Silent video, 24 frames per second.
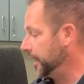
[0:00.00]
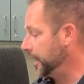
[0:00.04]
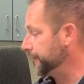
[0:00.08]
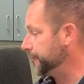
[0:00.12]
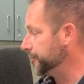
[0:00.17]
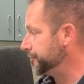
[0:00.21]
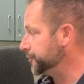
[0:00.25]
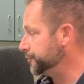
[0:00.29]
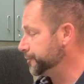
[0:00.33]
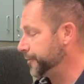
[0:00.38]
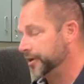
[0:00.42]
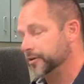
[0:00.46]

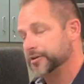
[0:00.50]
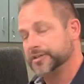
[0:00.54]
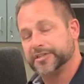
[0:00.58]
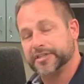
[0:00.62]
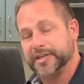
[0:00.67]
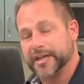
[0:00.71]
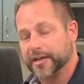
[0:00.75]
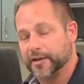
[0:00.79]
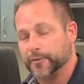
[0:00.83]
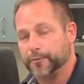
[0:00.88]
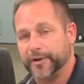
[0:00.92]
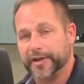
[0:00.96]
spare
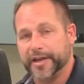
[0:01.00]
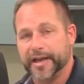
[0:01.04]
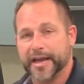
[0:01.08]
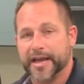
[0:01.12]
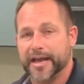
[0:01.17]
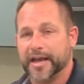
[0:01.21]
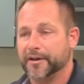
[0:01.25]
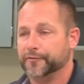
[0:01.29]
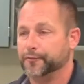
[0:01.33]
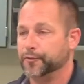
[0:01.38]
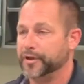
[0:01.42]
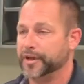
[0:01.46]
second we
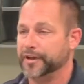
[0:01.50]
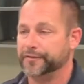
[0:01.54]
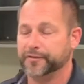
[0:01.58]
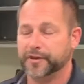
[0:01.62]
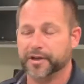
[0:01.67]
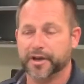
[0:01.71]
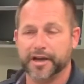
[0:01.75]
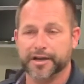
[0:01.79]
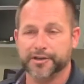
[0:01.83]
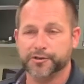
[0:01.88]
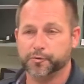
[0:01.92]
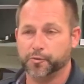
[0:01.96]
have
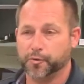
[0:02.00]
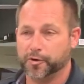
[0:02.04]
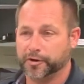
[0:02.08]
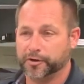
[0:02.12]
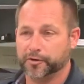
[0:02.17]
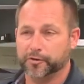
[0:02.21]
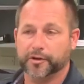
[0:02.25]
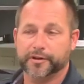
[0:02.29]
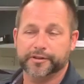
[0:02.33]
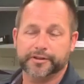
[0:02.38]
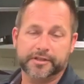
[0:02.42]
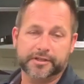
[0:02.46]
guys
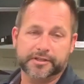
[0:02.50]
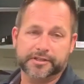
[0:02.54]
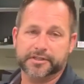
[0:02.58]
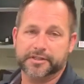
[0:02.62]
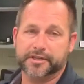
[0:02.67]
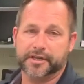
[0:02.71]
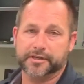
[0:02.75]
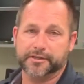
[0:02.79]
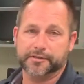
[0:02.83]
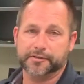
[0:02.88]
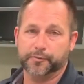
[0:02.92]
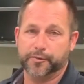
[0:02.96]
working on these
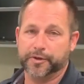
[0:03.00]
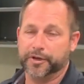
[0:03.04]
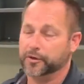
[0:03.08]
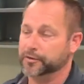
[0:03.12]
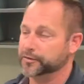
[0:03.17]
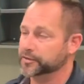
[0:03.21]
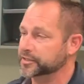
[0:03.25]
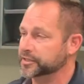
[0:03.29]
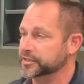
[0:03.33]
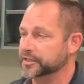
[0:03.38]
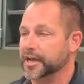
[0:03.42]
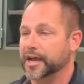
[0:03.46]
things. We
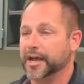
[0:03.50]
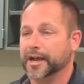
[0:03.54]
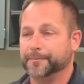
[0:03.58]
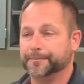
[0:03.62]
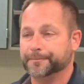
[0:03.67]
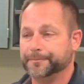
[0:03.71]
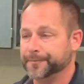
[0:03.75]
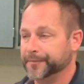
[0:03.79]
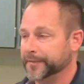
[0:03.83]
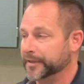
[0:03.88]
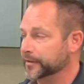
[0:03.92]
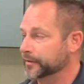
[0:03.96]
don't
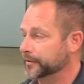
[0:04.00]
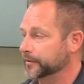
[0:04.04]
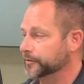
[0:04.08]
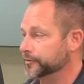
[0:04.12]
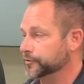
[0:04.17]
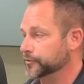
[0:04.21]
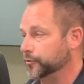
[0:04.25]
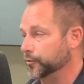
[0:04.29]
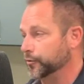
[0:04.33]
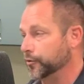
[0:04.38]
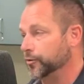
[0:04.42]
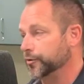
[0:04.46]
stop.
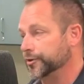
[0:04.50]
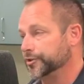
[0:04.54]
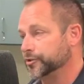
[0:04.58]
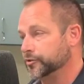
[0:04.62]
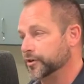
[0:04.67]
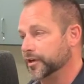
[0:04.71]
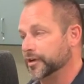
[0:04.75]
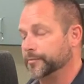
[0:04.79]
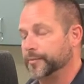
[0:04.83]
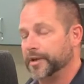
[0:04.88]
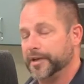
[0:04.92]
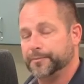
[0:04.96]
So we're always
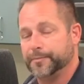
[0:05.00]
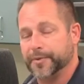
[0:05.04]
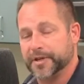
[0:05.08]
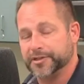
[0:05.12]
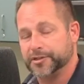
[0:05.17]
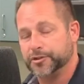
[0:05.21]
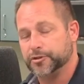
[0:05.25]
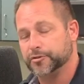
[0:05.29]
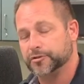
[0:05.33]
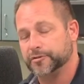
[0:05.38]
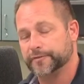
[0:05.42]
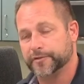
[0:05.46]
trying to make
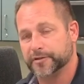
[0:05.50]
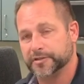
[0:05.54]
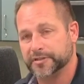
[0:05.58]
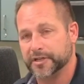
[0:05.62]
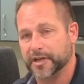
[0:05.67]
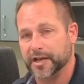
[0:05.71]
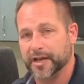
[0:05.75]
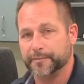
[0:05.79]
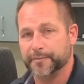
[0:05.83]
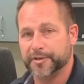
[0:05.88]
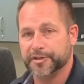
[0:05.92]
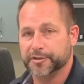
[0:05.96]
best use of our
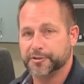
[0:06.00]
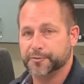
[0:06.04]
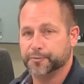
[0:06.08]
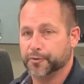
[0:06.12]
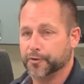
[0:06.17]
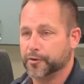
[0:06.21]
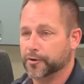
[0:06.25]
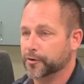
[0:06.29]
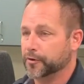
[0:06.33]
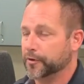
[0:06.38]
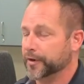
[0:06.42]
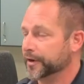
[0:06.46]
time in this
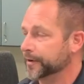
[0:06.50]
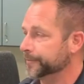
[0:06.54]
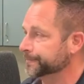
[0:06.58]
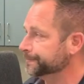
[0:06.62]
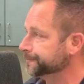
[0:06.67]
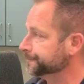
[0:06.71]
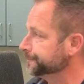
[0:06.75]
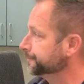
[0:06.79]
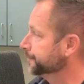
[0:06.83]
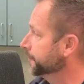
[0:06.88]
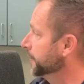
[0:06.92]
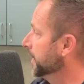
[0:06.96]
program.
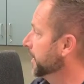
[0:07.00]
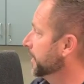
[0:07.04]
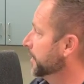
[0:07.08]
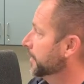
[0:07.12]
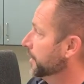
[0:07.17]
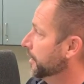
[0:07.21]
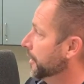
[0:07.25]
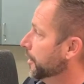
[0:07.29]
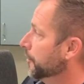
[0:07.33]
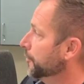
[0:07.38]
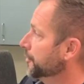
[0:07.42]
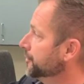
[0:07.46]

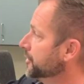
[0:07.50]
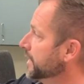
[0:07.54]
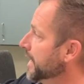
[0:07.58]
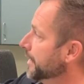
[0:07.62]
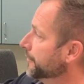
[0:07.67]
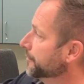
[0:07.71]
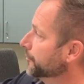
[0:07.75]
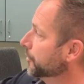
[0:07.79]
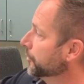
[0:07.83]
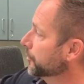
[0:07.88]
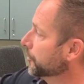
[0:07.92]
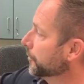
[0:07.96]
I always
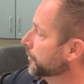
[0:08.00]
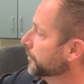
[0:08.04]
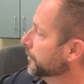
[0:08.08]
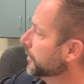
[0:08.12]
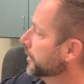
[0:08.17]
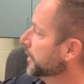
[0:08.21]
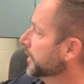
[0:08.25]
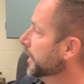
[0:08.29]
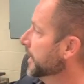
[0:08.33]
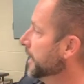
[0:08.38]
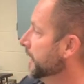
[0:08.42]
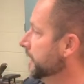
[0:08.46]
have little
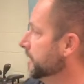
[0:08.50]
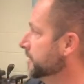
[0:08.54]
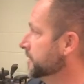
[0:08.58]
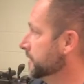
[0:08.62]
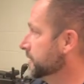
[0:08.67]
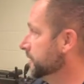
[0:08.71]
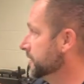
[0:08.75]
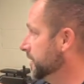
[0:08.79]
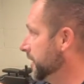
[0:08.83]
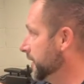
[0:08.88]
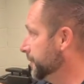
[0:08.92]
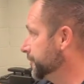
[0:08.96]
hints
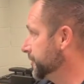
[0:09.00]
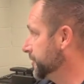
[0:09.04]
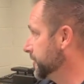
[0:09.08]
and tips